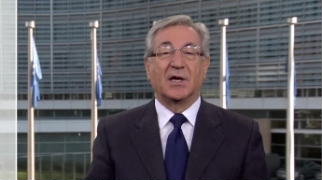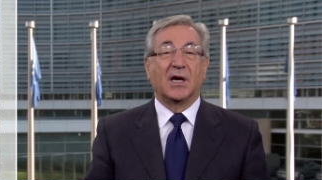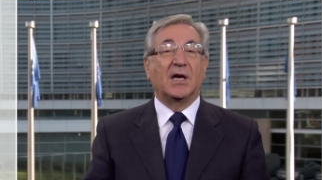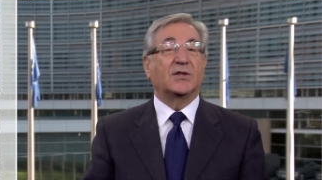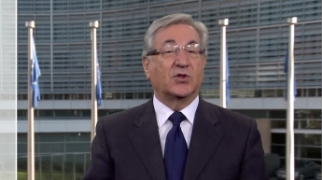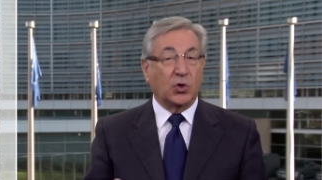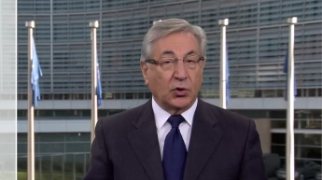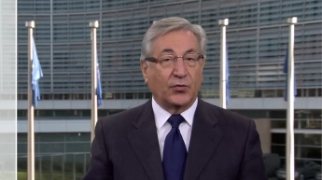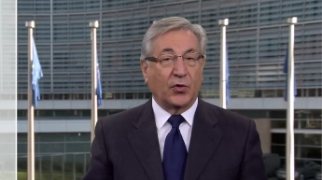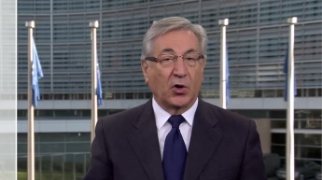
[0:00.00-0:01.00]
it's good
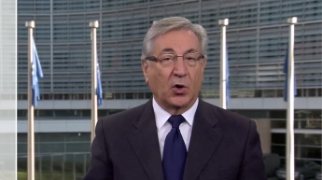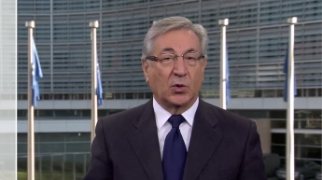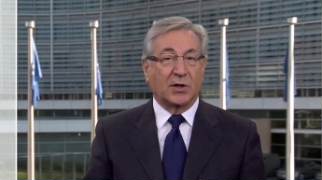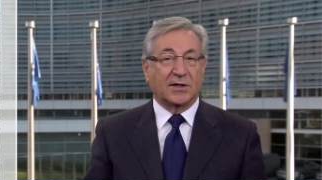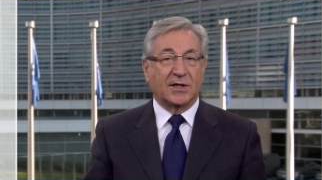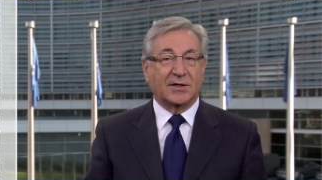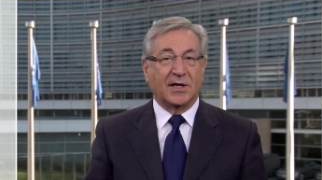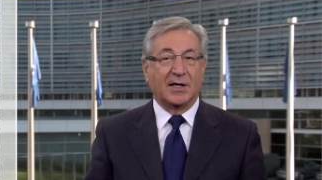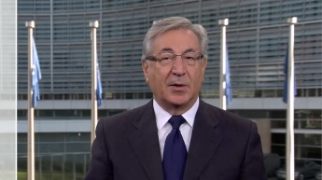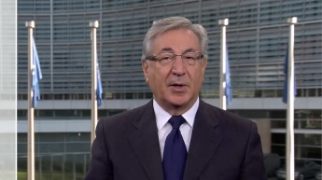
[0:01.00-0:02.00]
for local
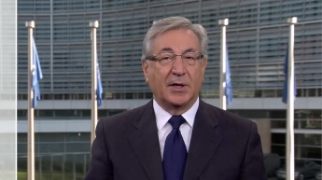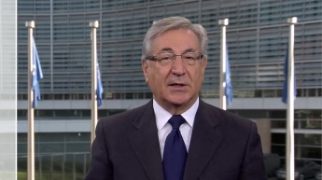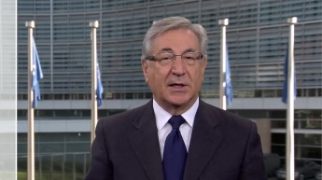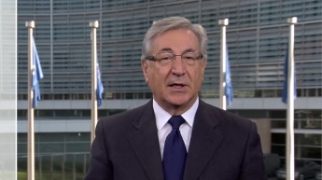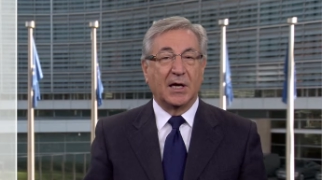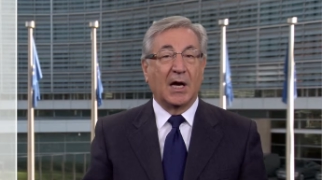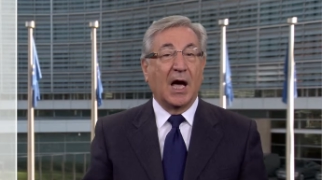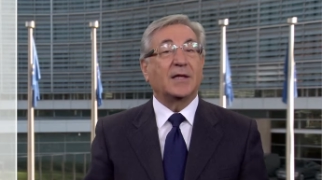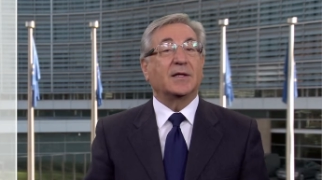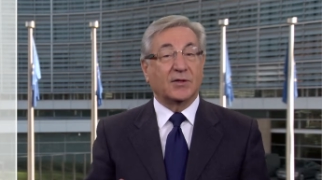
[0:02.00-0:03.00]
sustainability
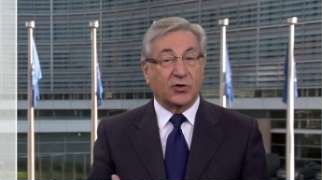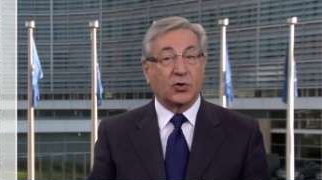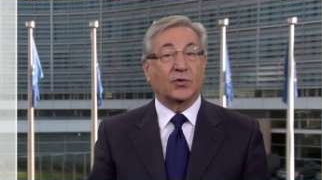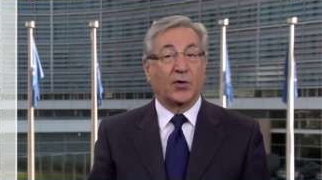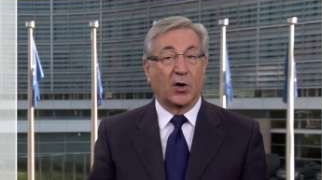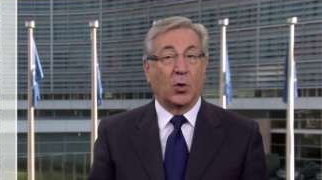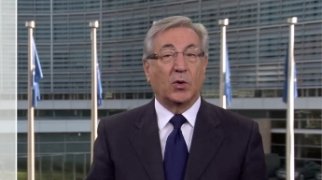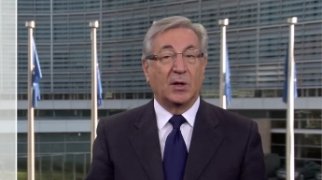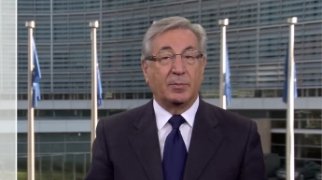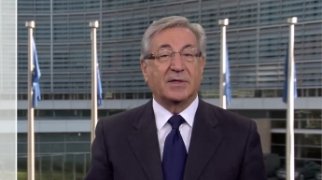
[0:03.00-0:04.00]
and it's good for
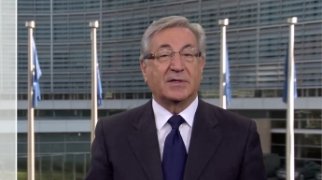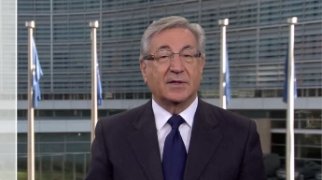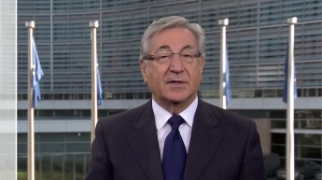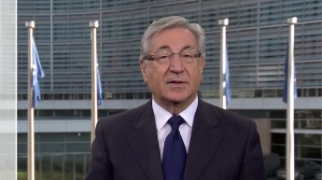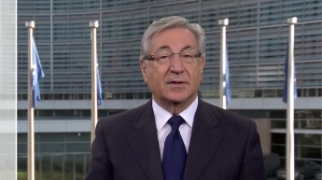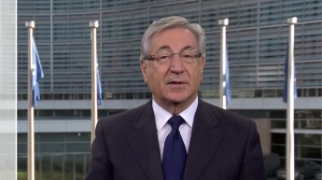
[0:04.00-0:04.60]
local business.